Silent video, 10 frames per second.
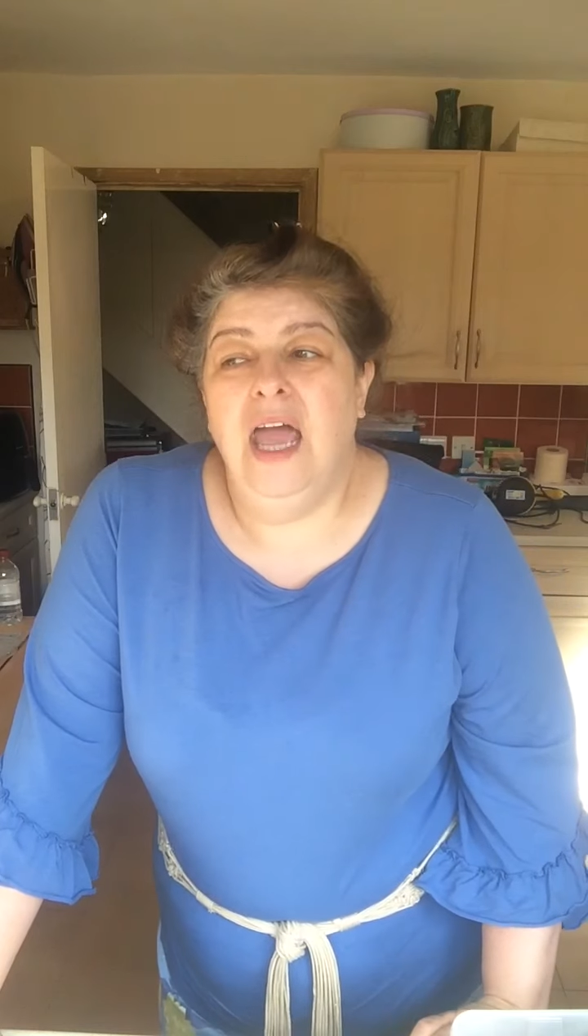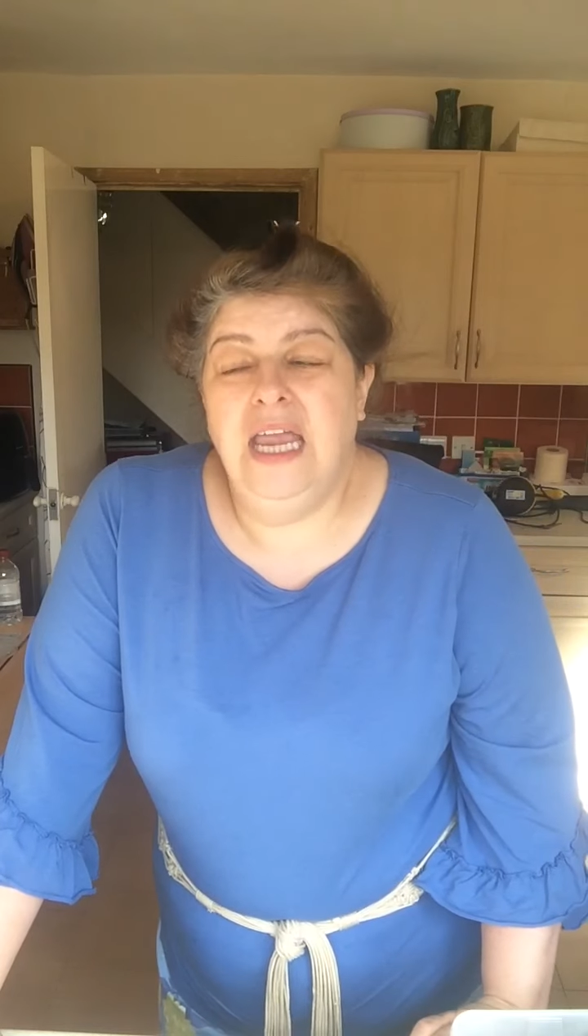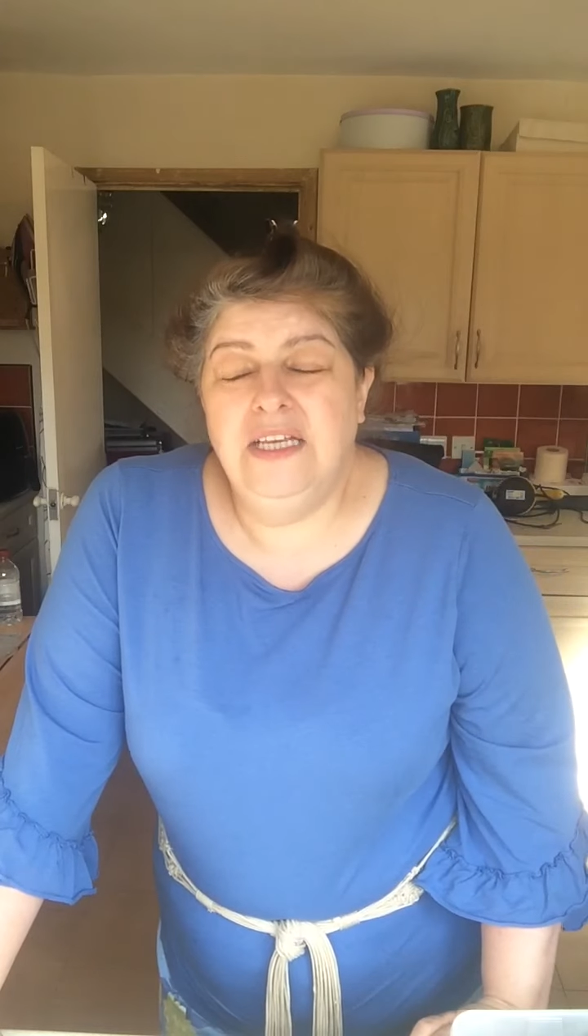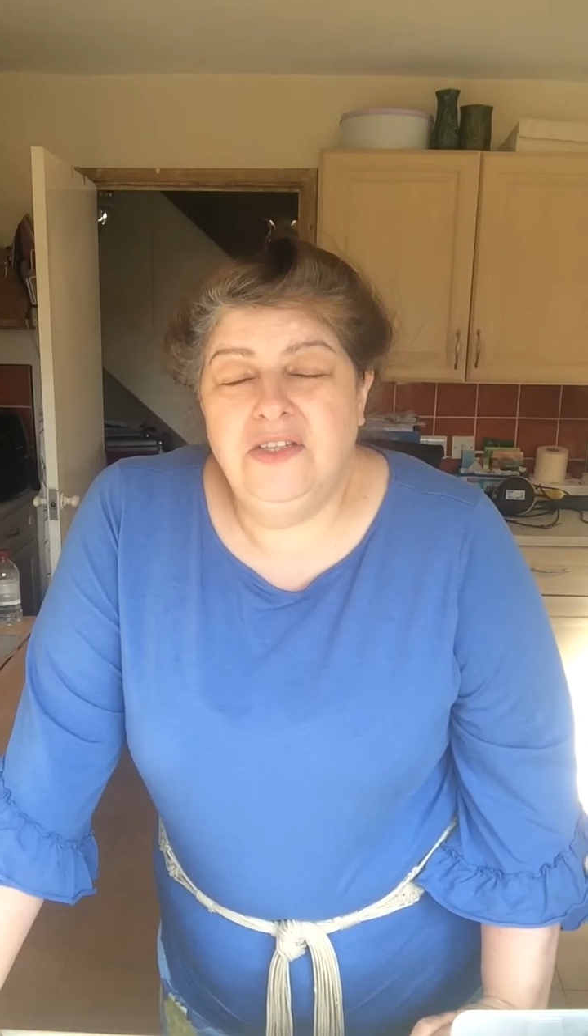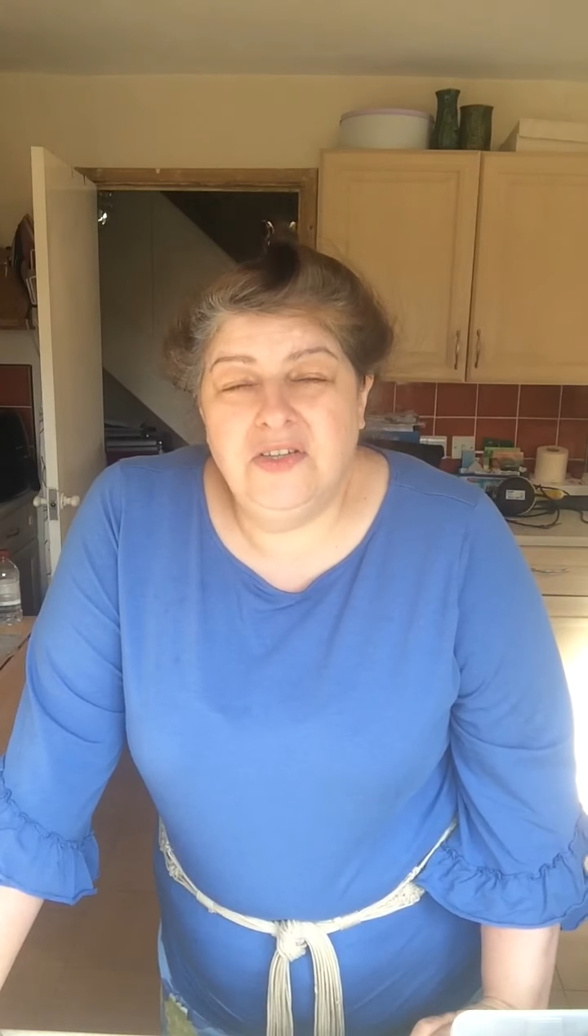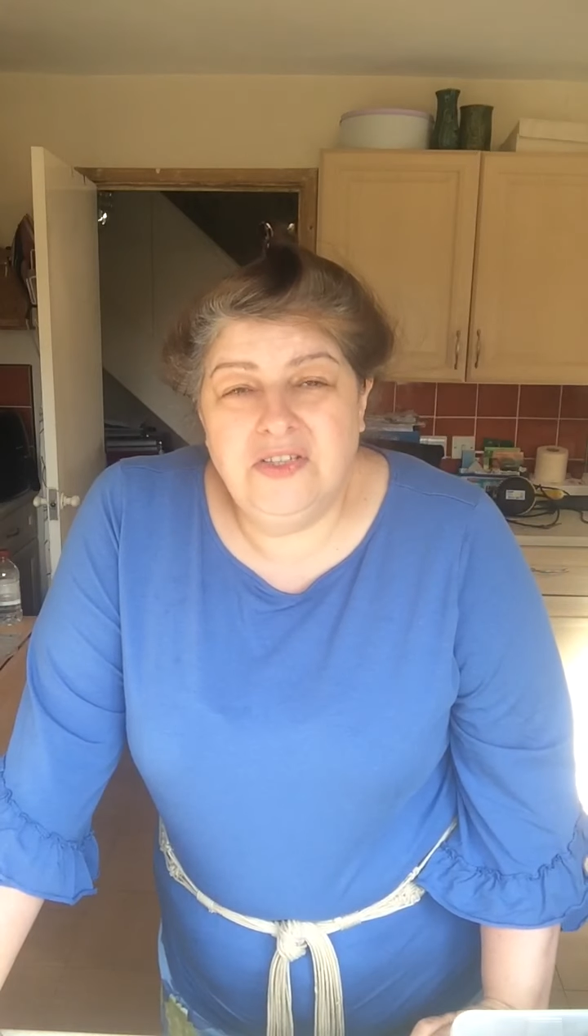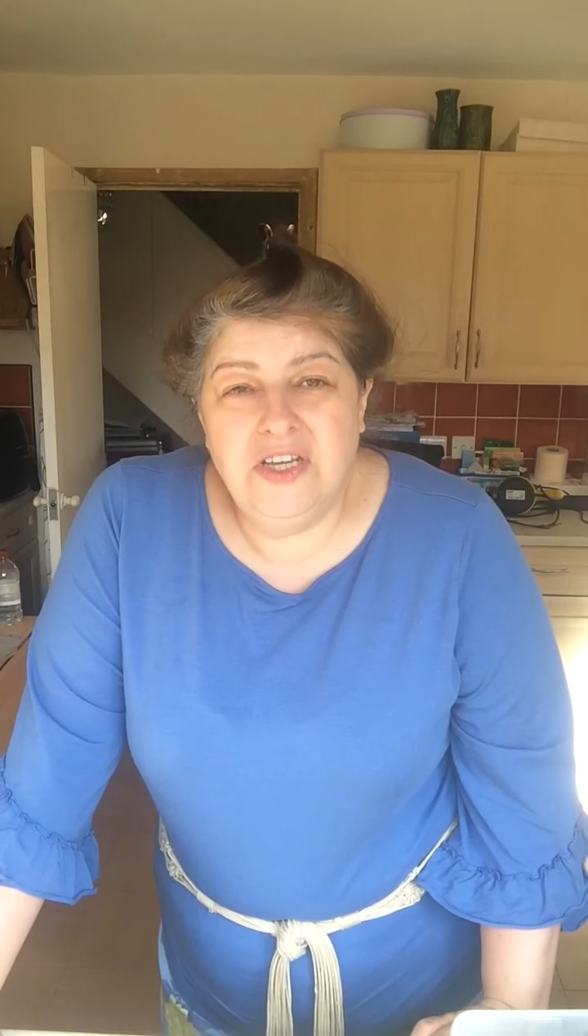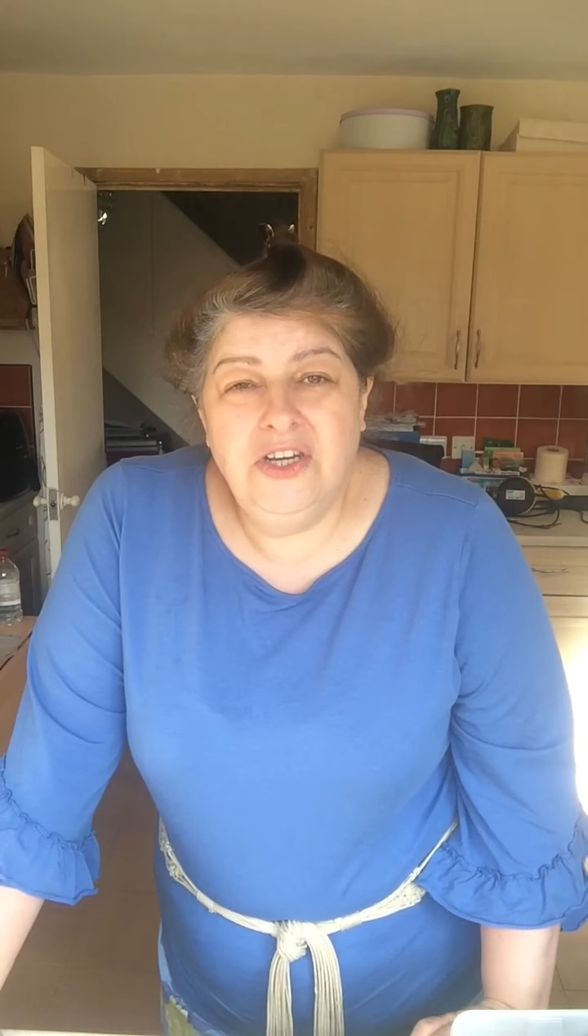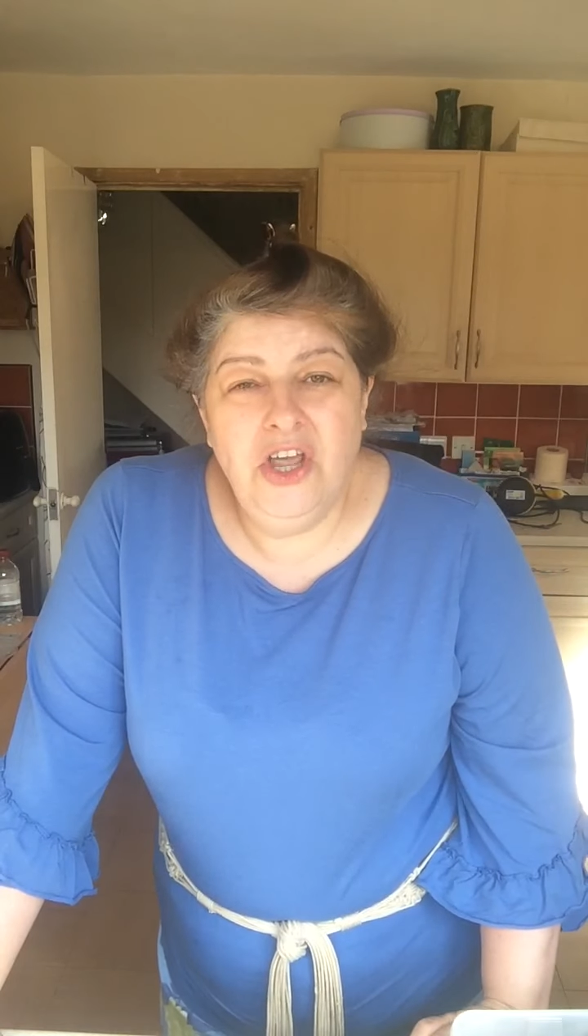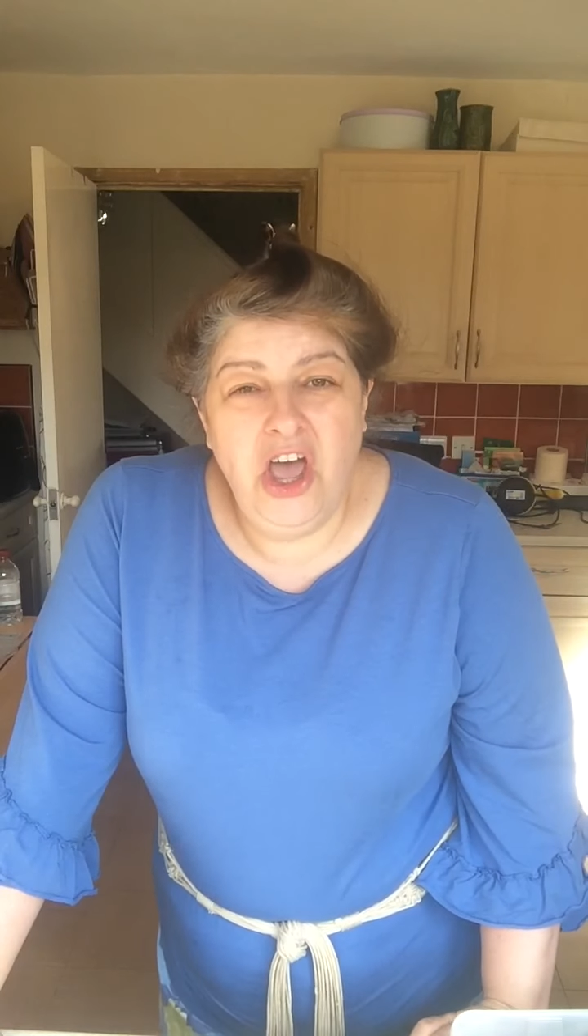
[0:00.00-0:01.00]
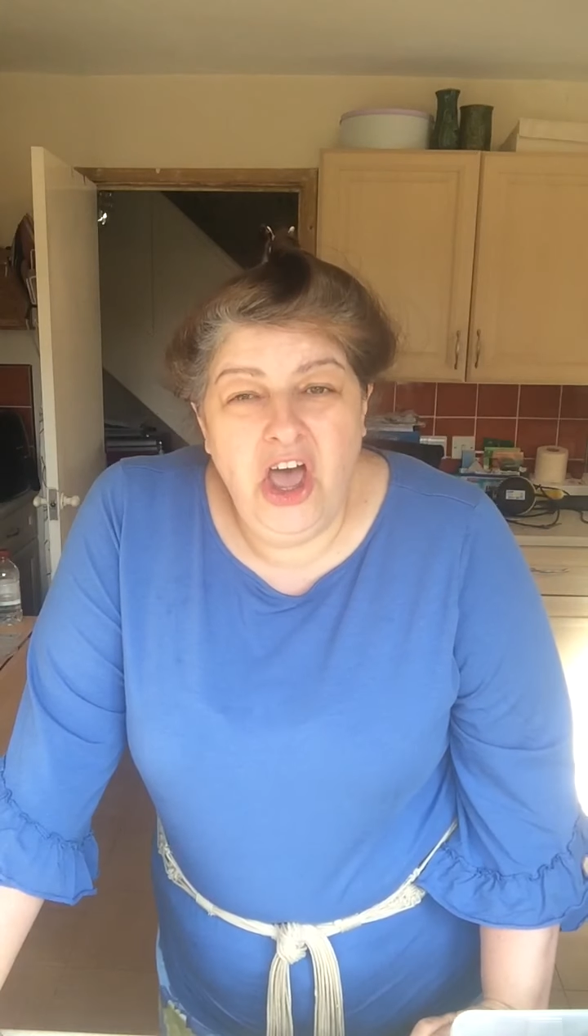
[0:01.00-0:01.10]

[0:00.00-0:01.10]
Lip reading: it doesn't